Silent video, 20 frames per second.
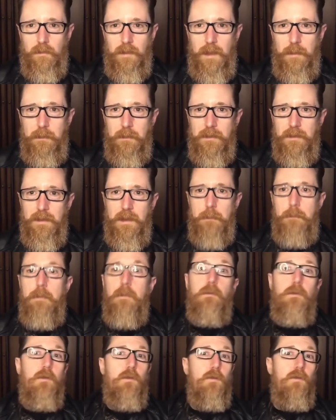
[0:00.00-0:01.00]
happened yet, but
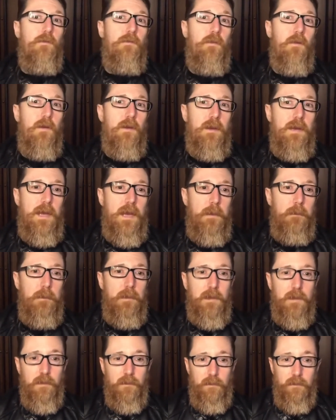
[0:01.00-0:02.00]
we do find out,
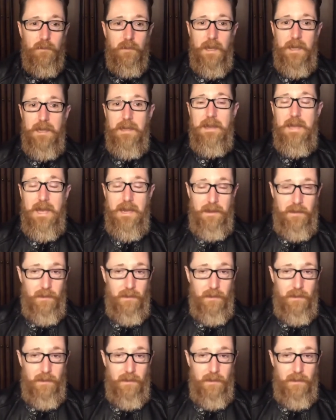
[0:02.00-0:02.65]
because later that